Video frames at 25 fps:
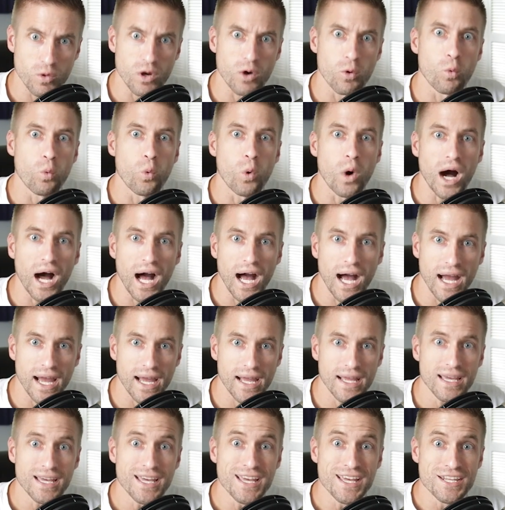Well,
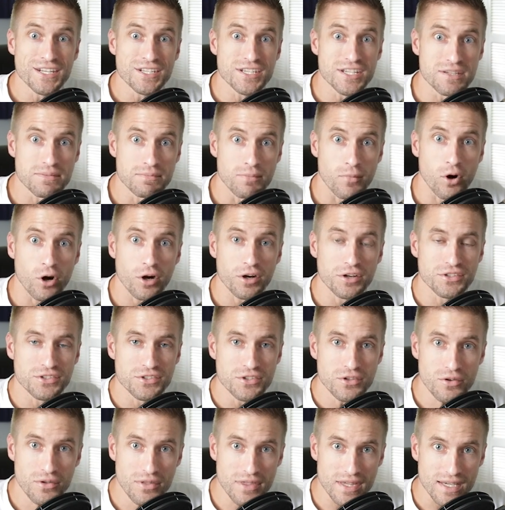why did Mark
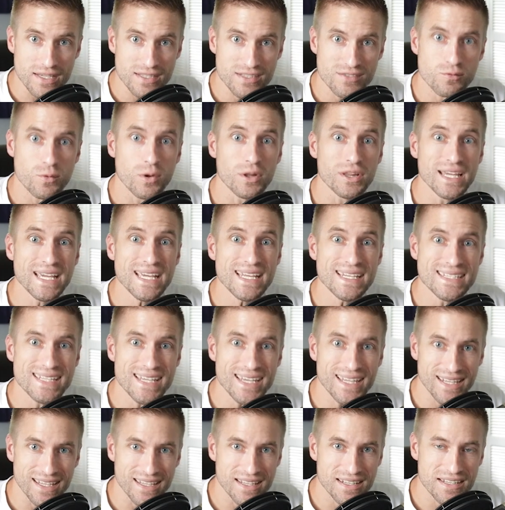do this? Well, he
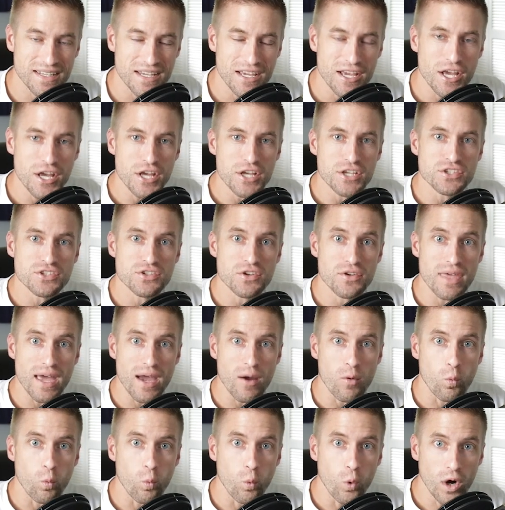did it so
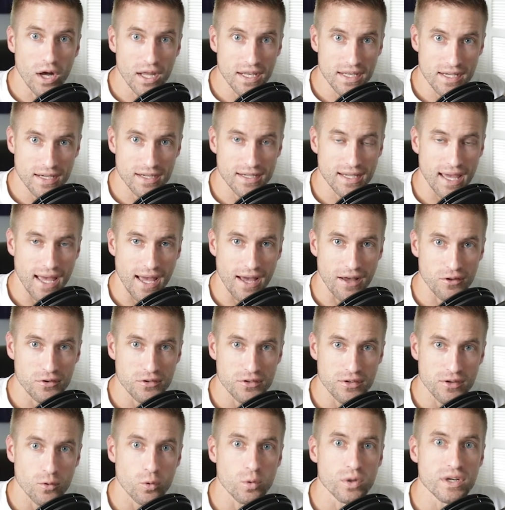that one
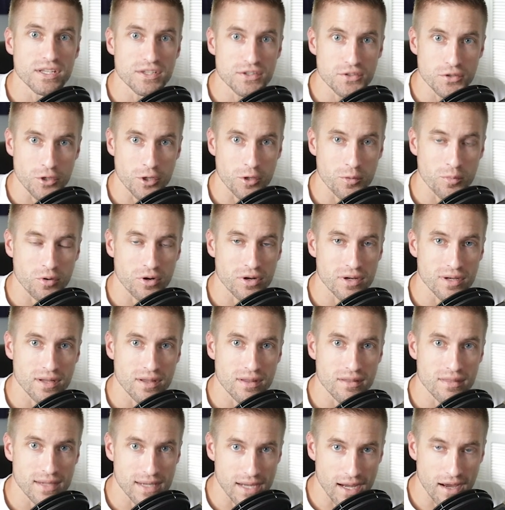account would interpret
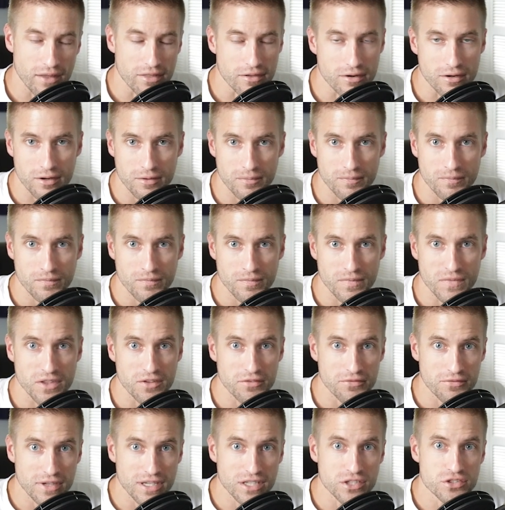the other.
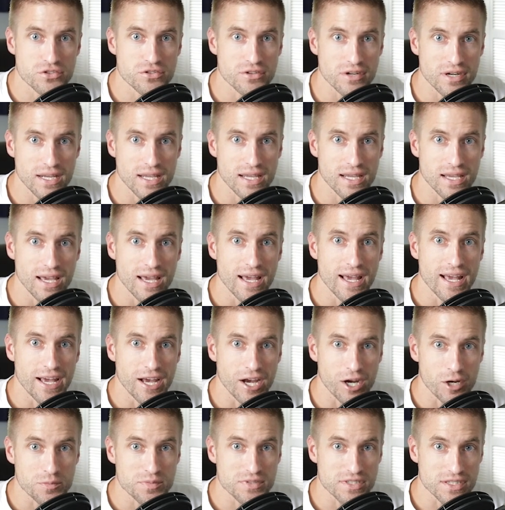The fig tree
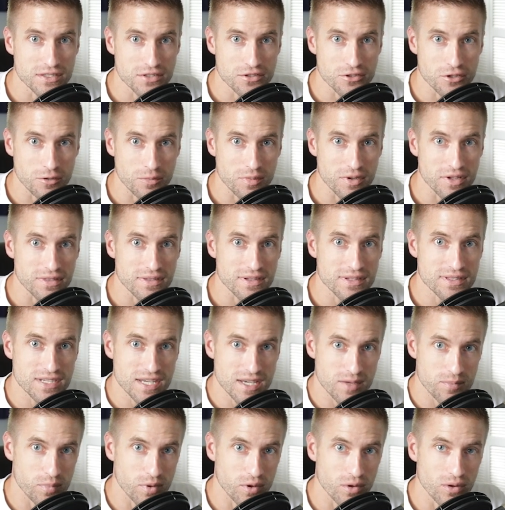helps interpret the
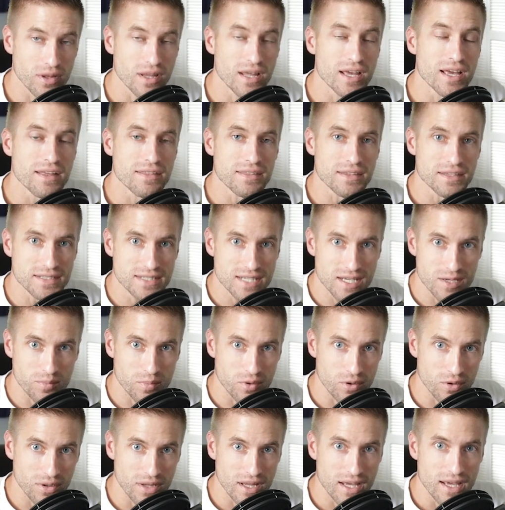temple. The
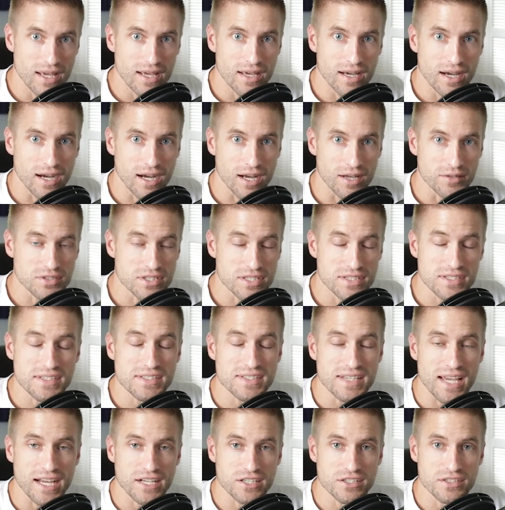temple, uh,
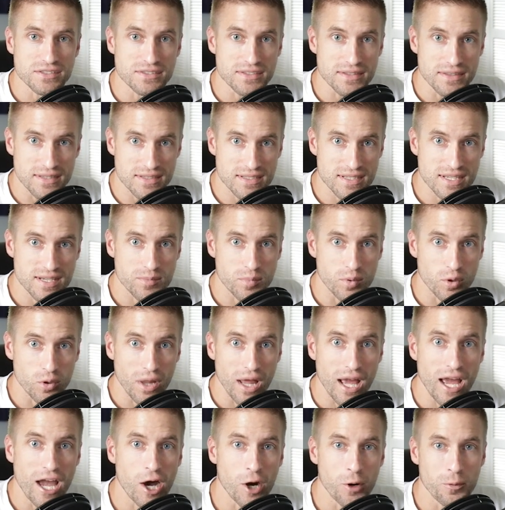Jesus' actions in the
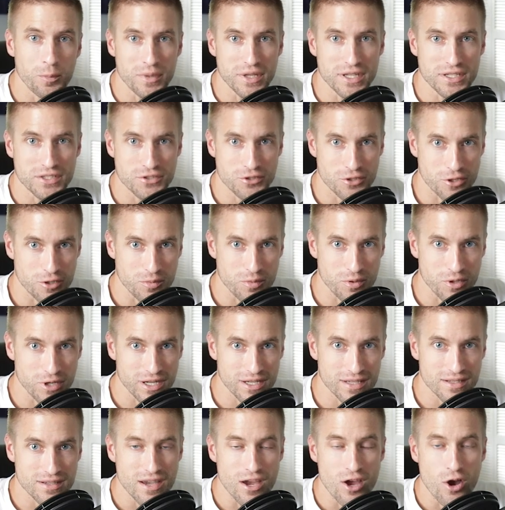temple help
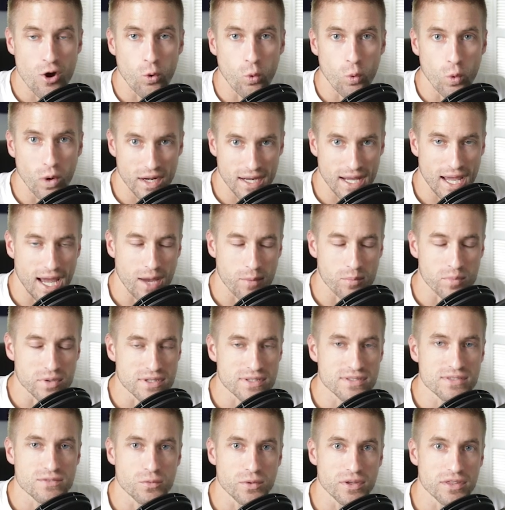interpret what
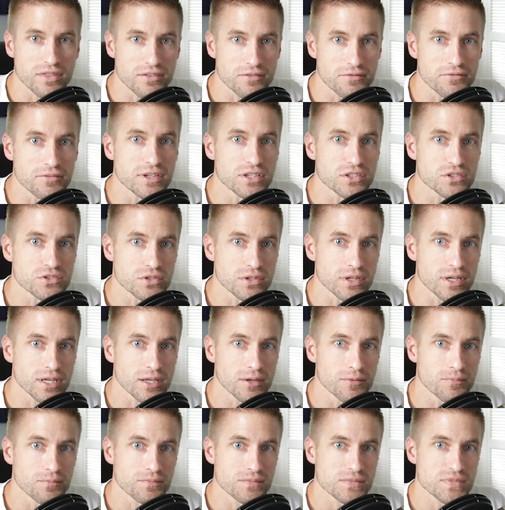happens with the fig
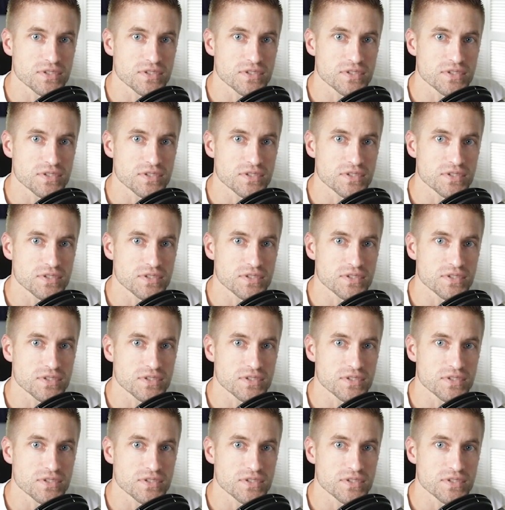tree.